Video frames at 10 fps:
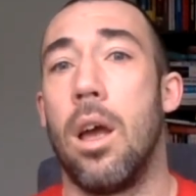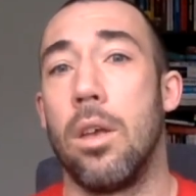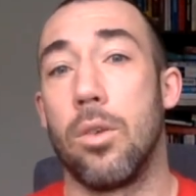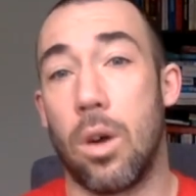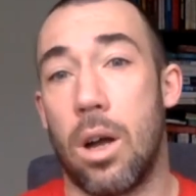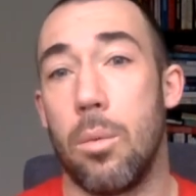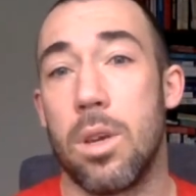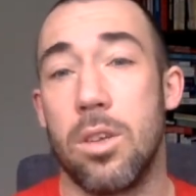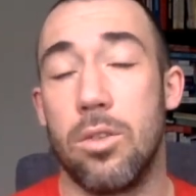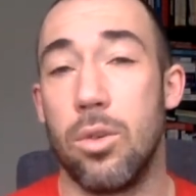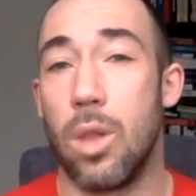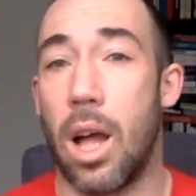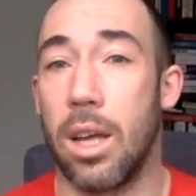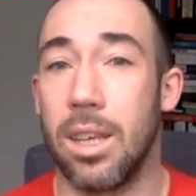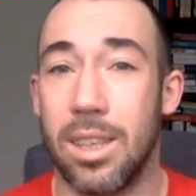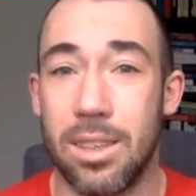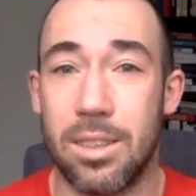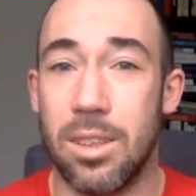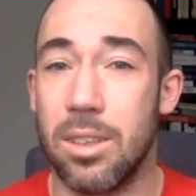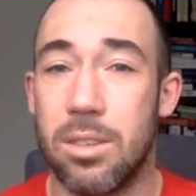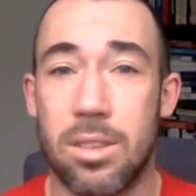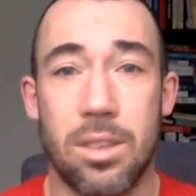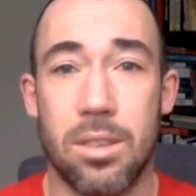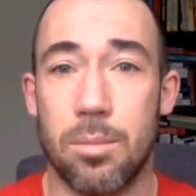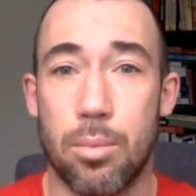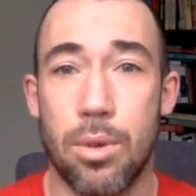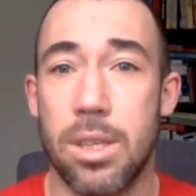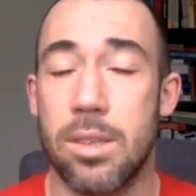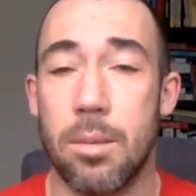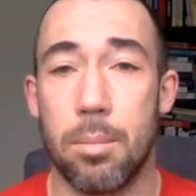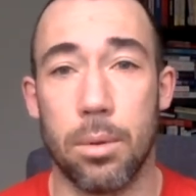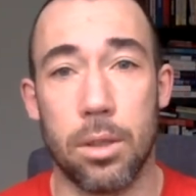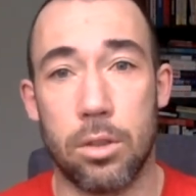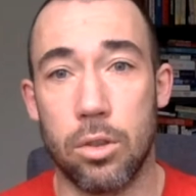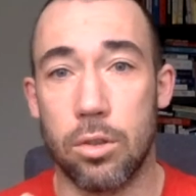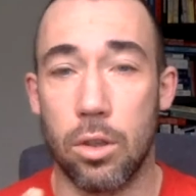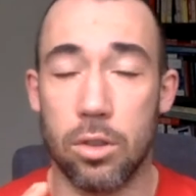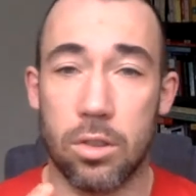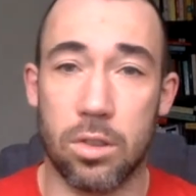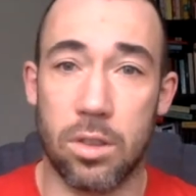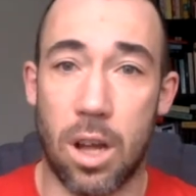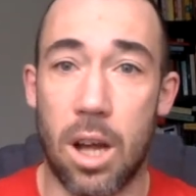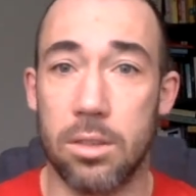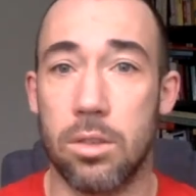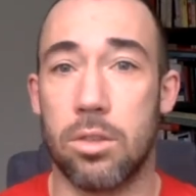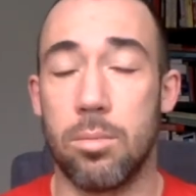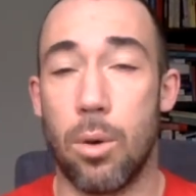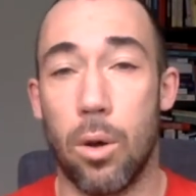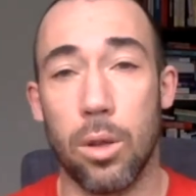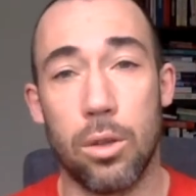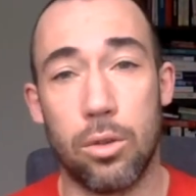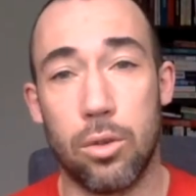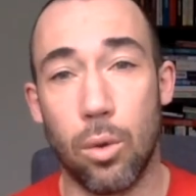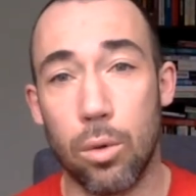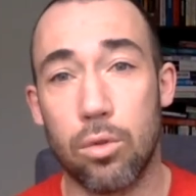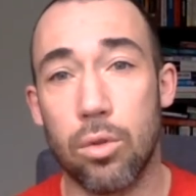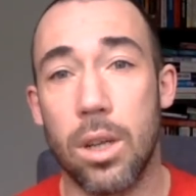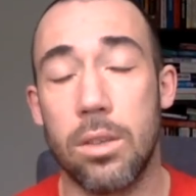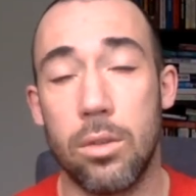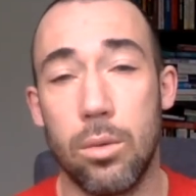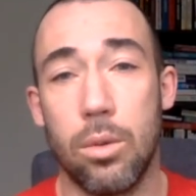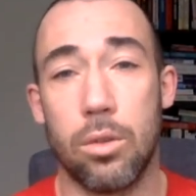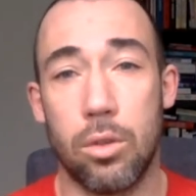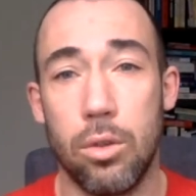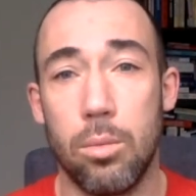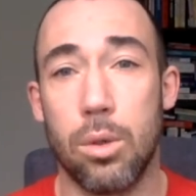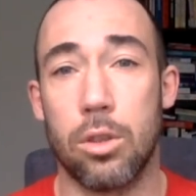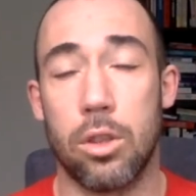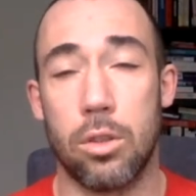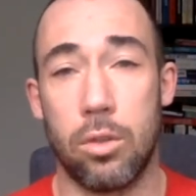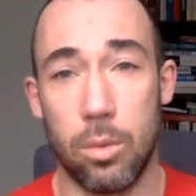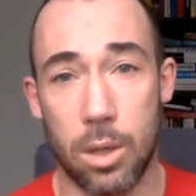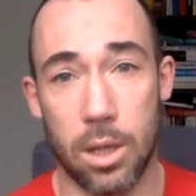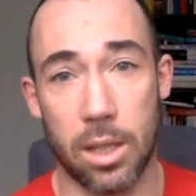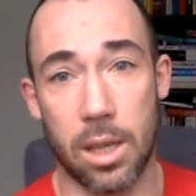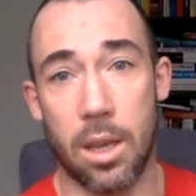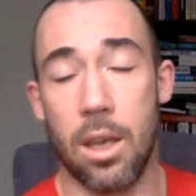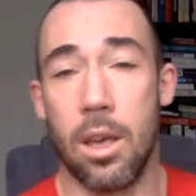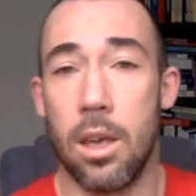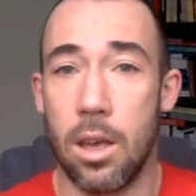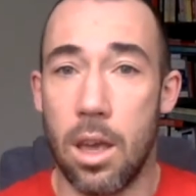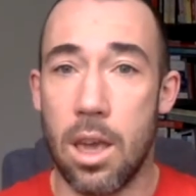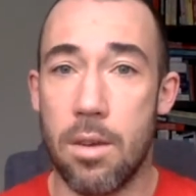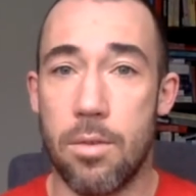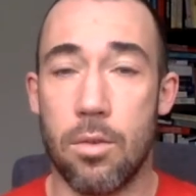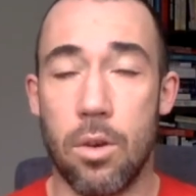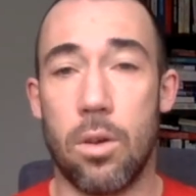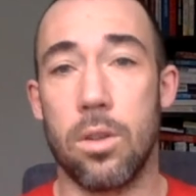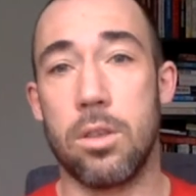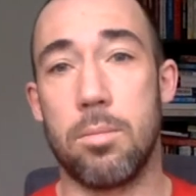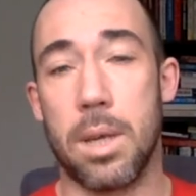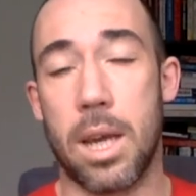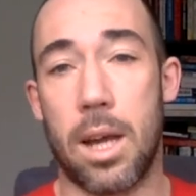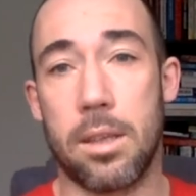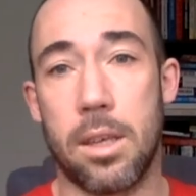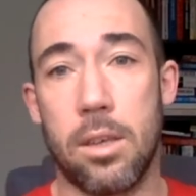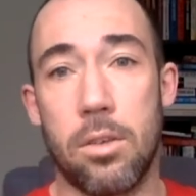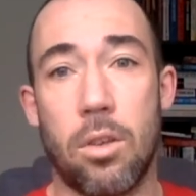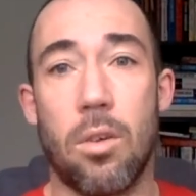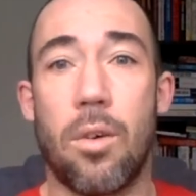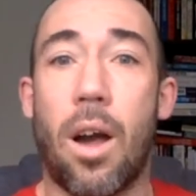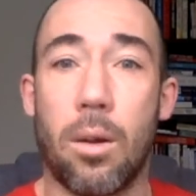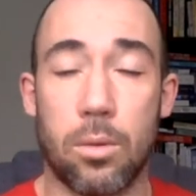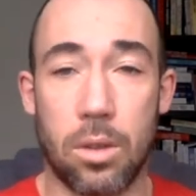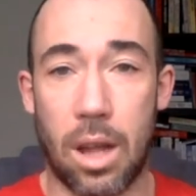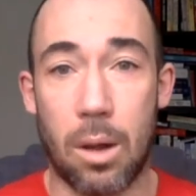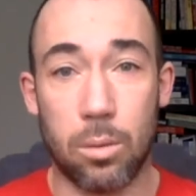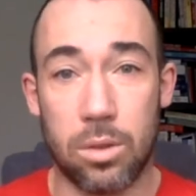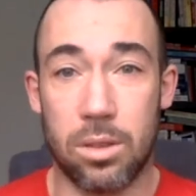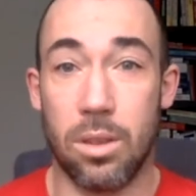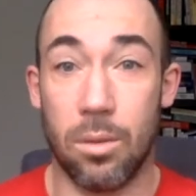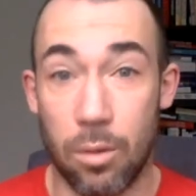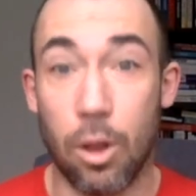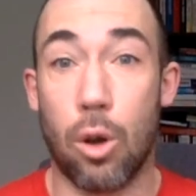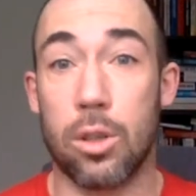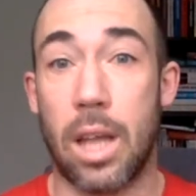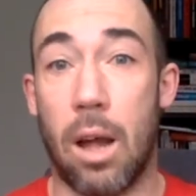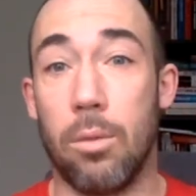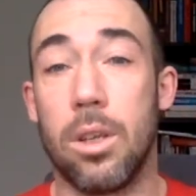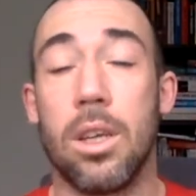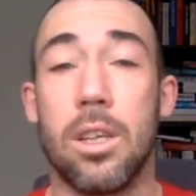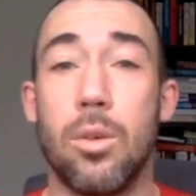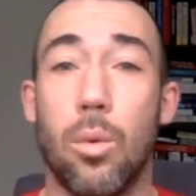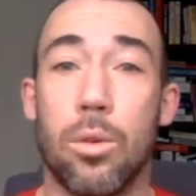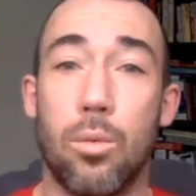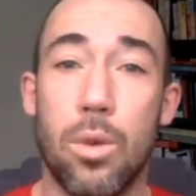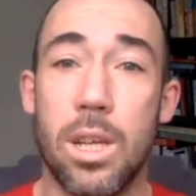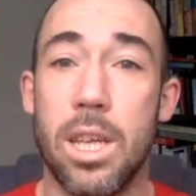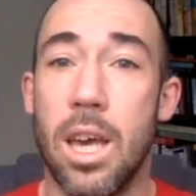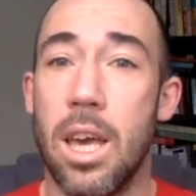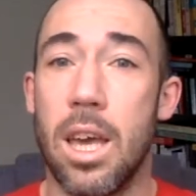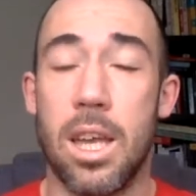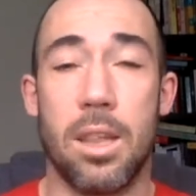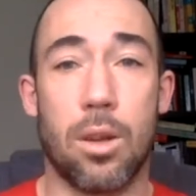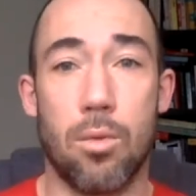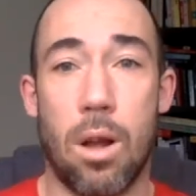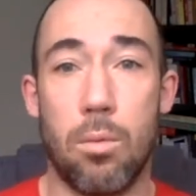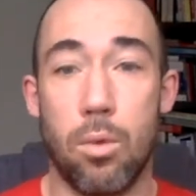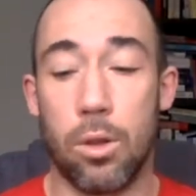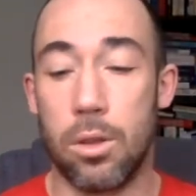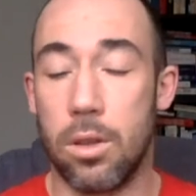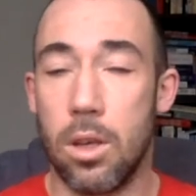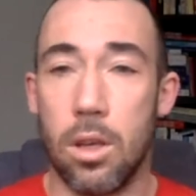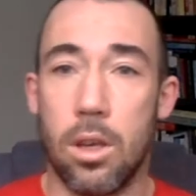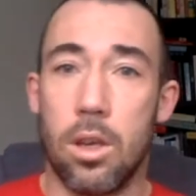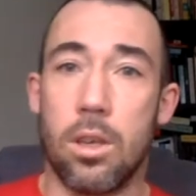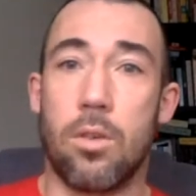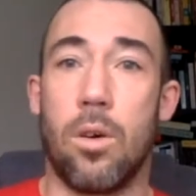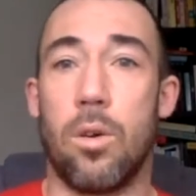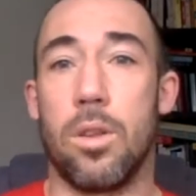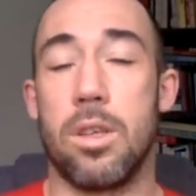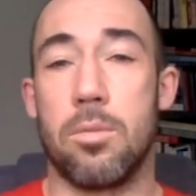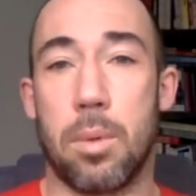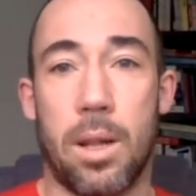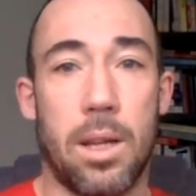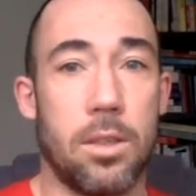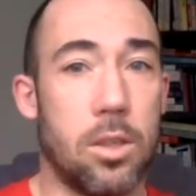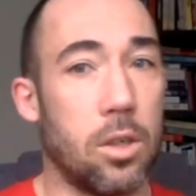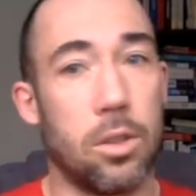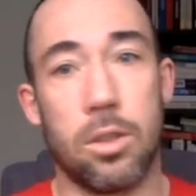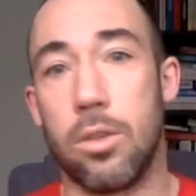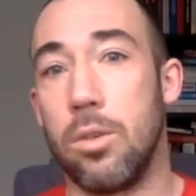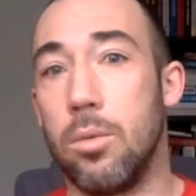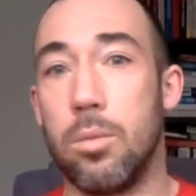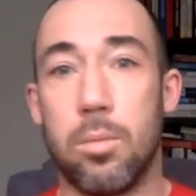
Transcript: So how we can do that? It, it's pretty simple. It's just start small. Don't try and do too much too early. If you've got all these big ideas for out, out of lockdown and you want to really hit the ground running, you've got all these plans. You're going to do